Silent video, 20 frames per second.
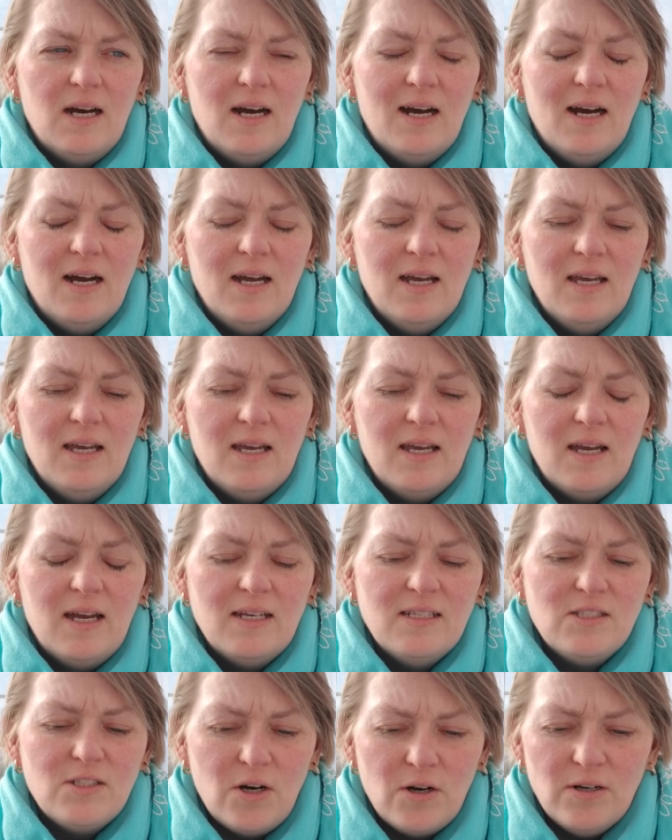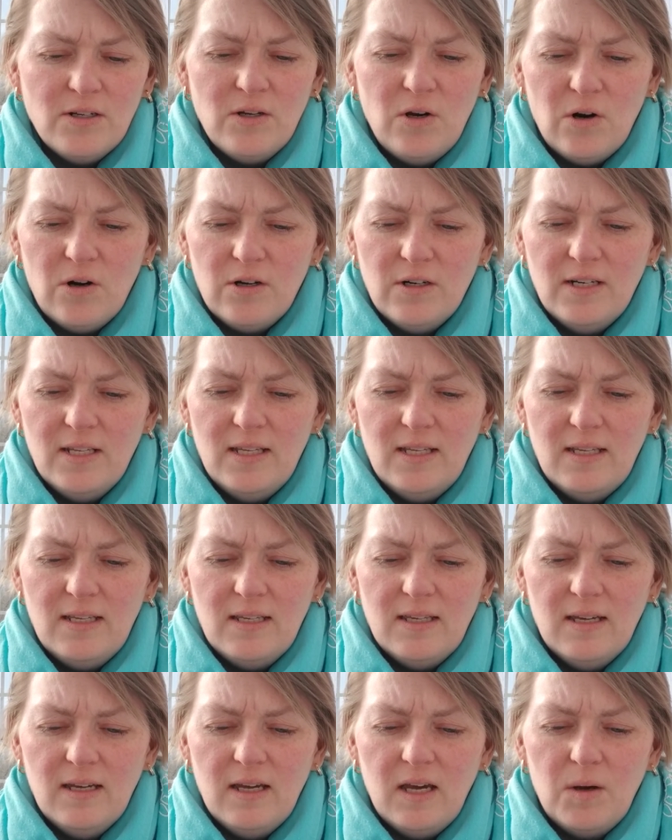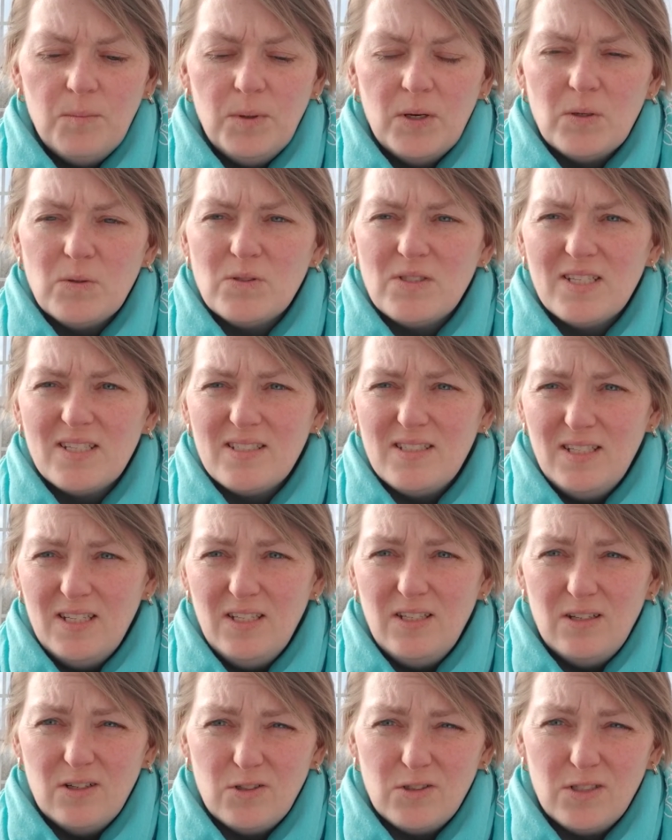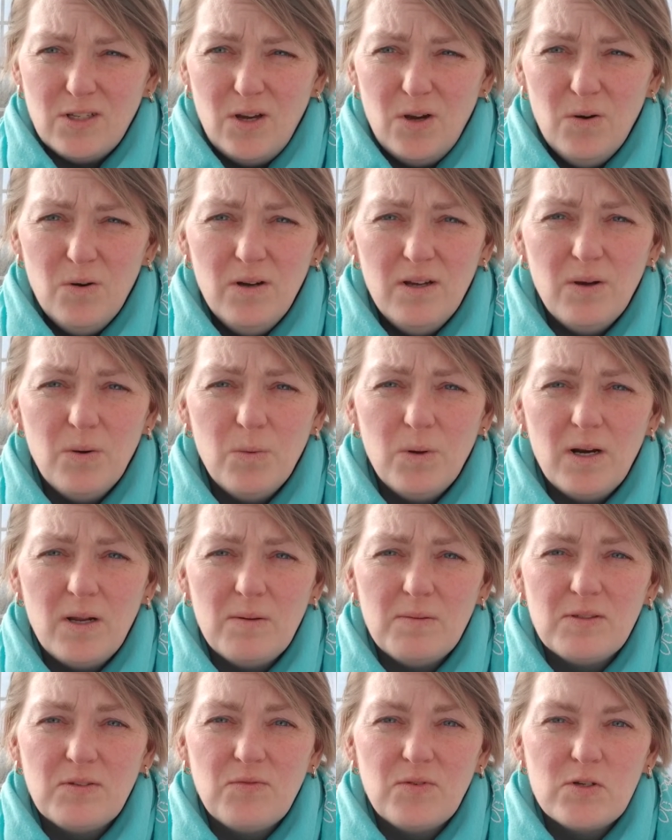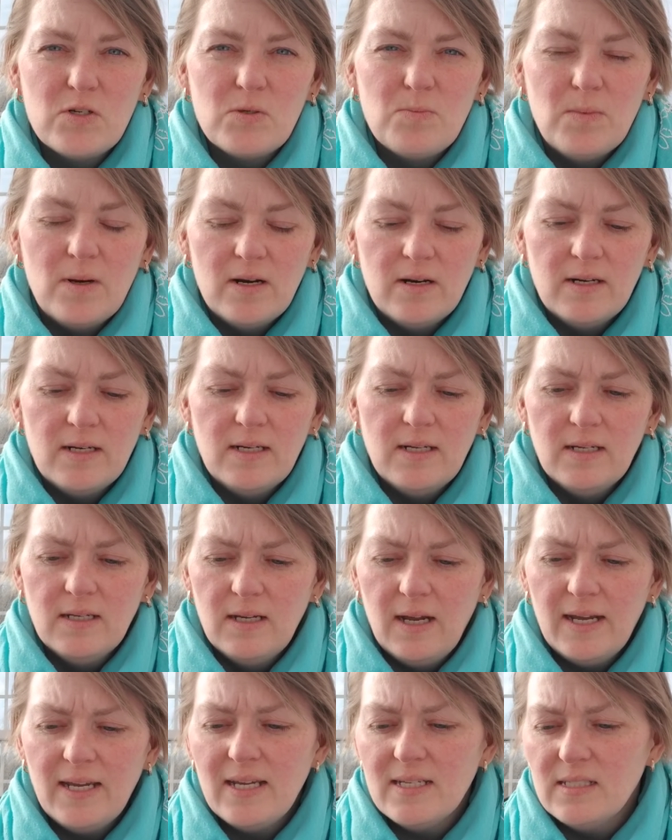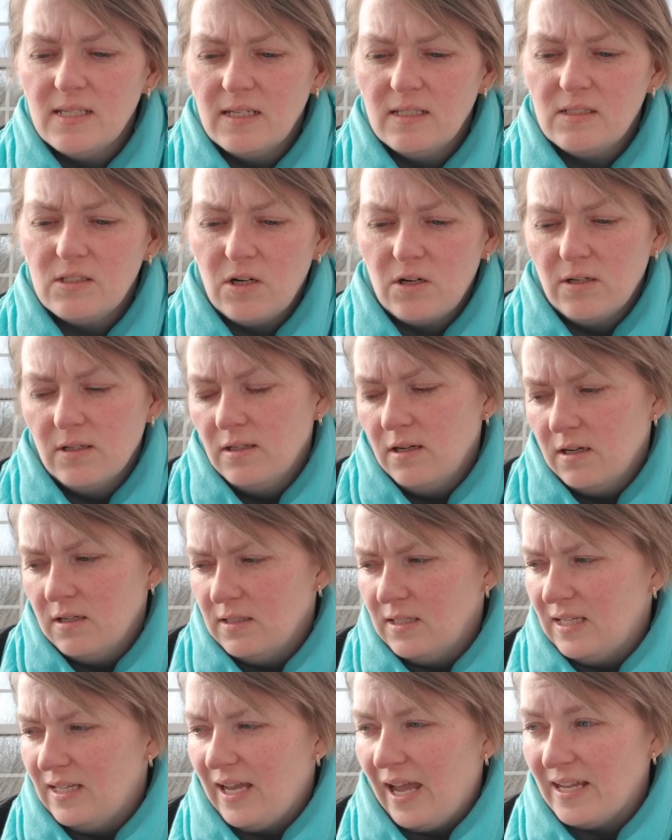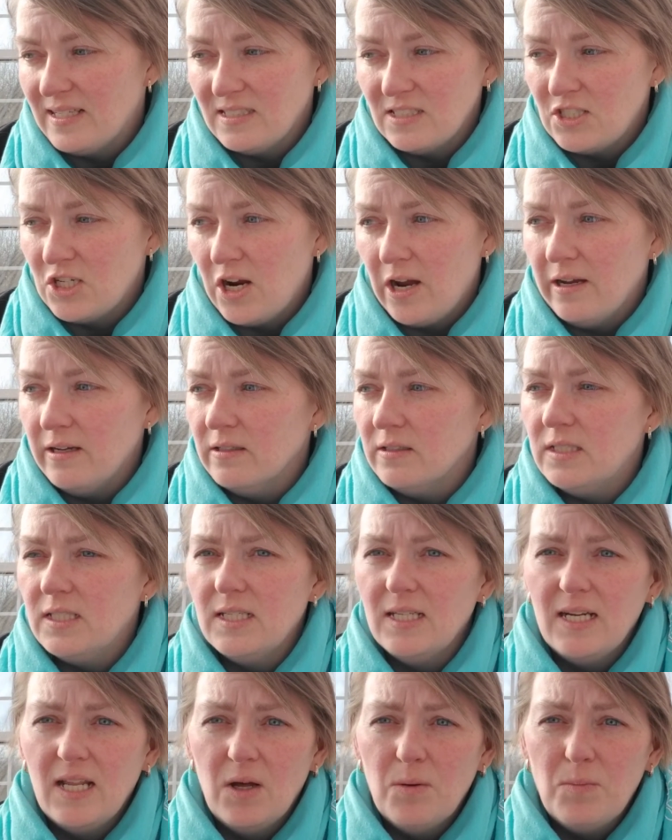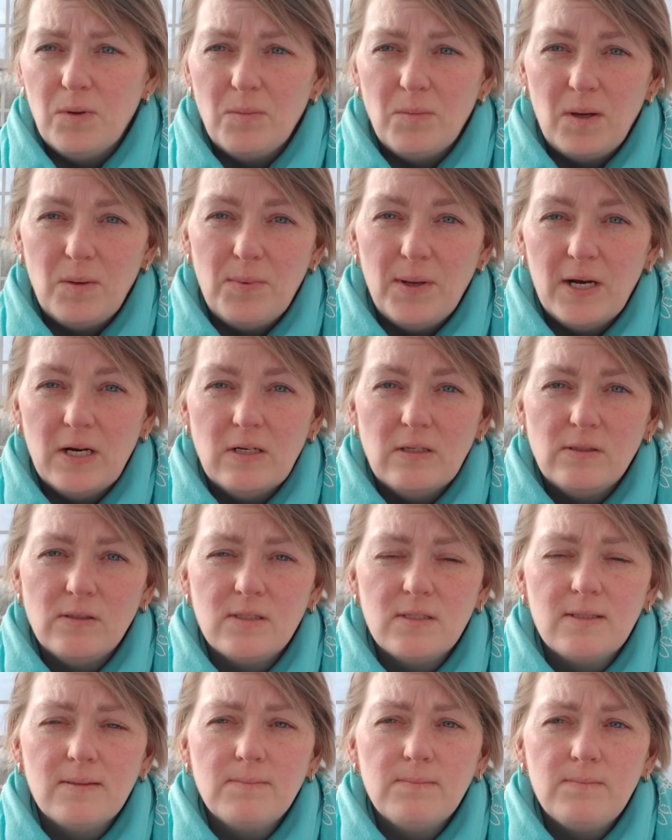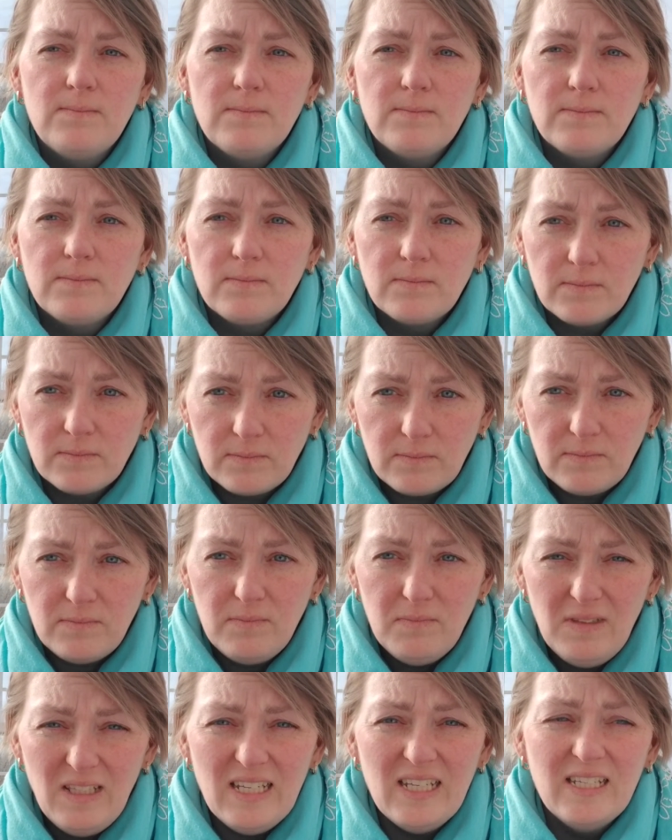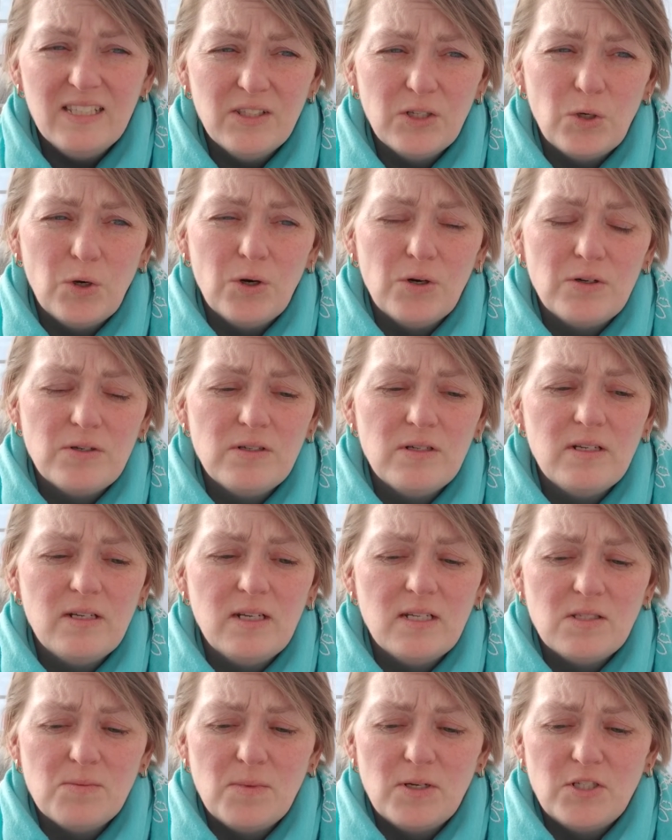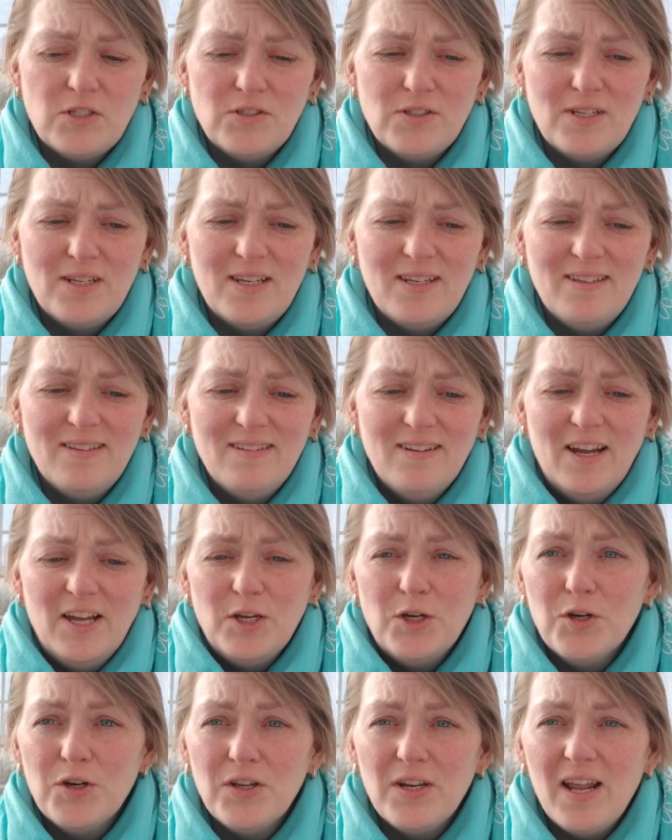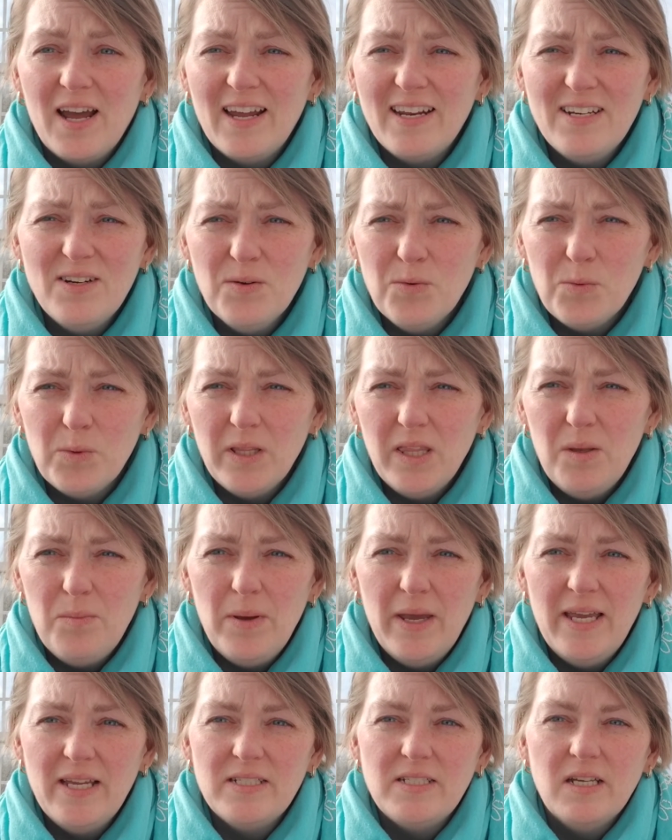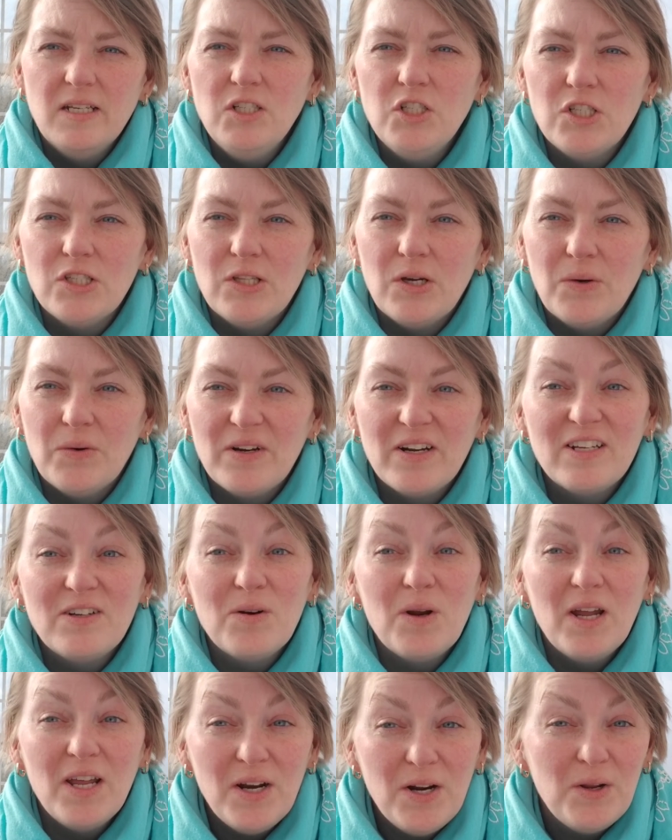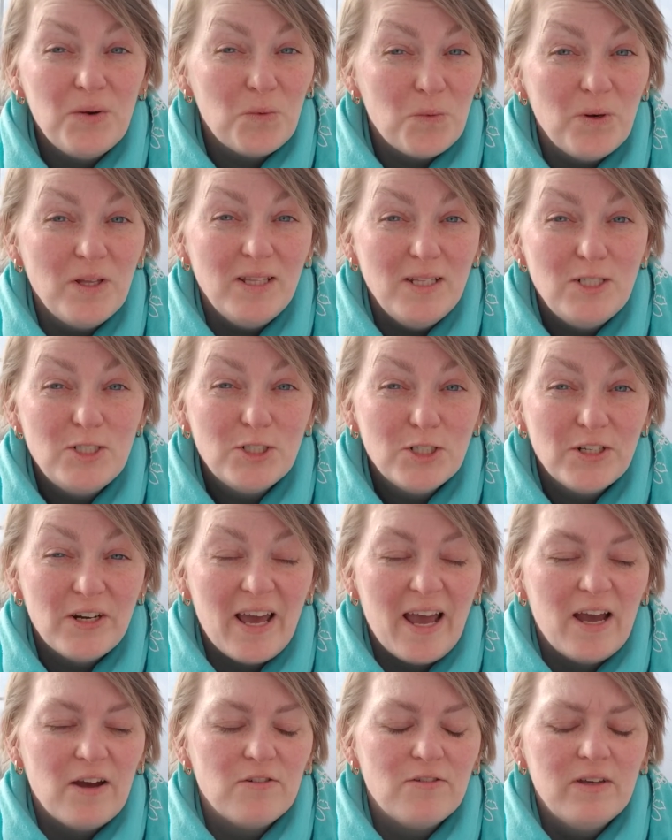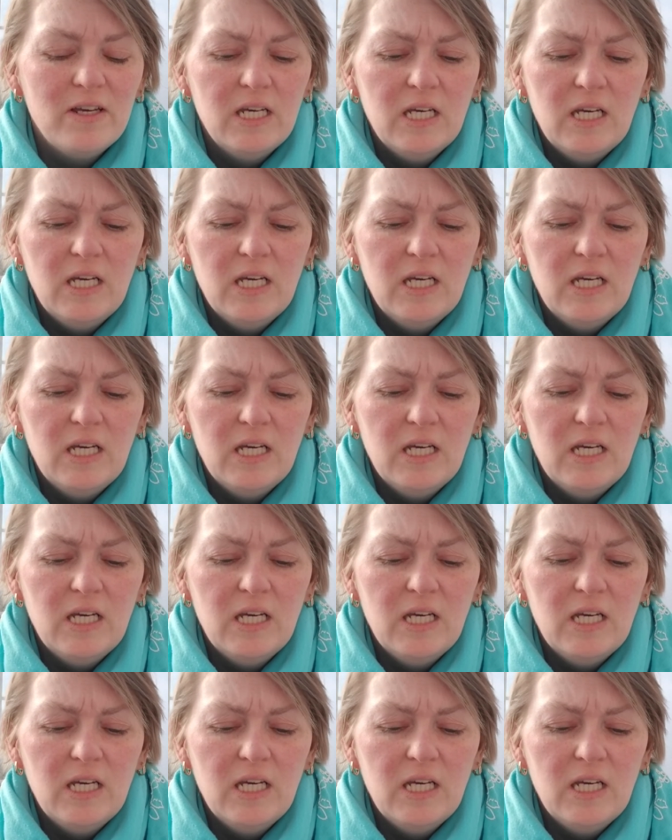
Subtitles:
I started gardening about 16 years ago when I was first married. I guess I started gardening as a child and helping my parents in the garden as much as I could. I didn't really pay attention though, and I really should have,